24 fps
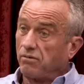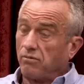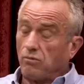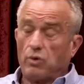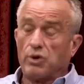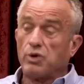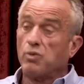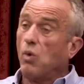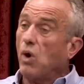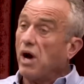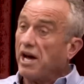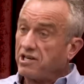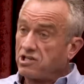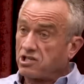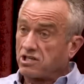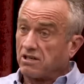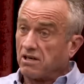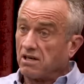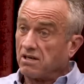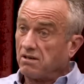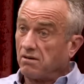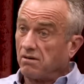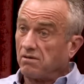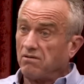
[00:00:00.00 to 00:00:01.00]
We
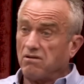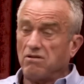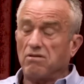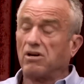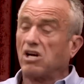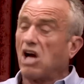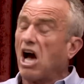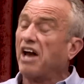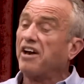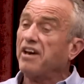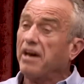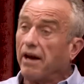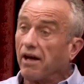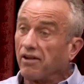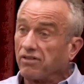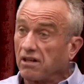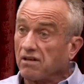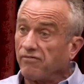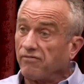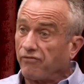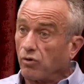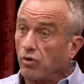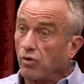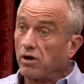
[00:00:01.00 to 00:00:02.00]
wasted, got
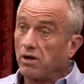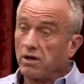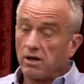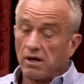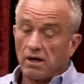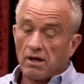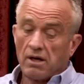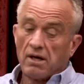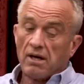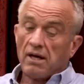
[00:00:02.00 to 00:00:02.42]
nothing for it.